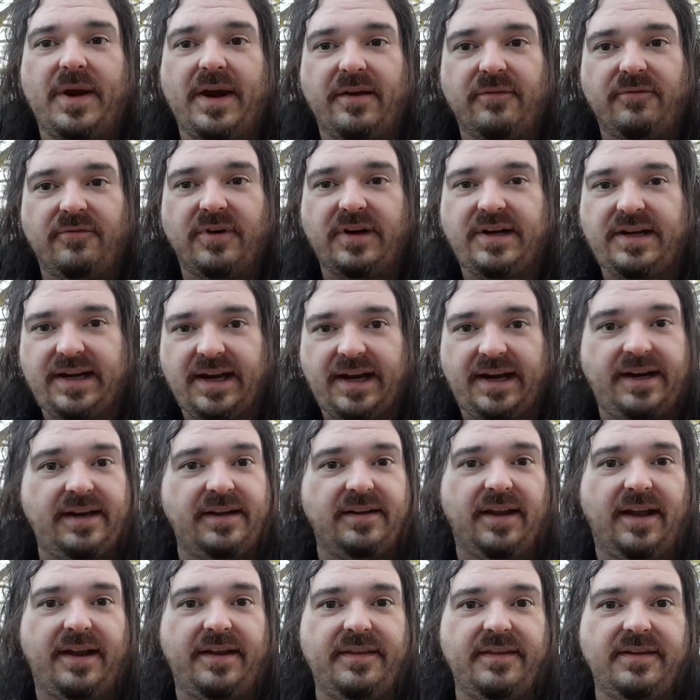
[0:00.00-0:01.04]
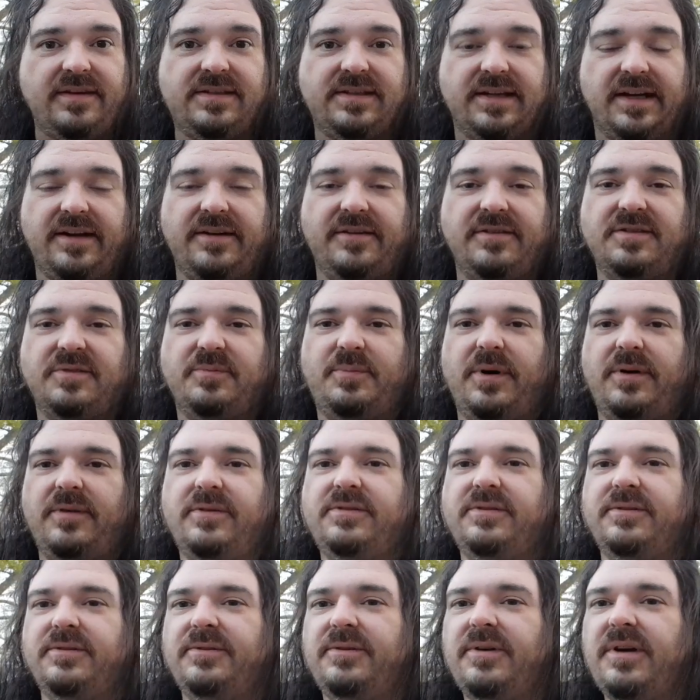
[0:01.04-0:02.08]
every day like they say you're
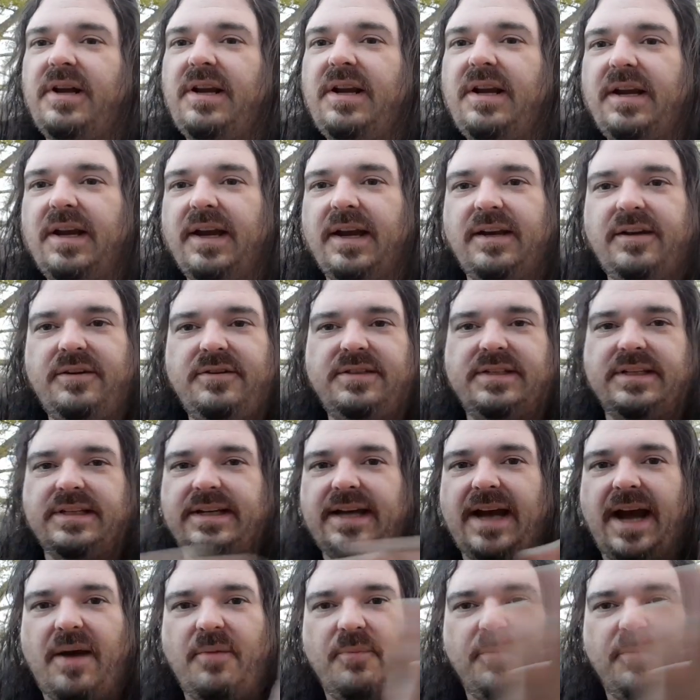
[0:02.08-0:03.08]
supposed to. And you see,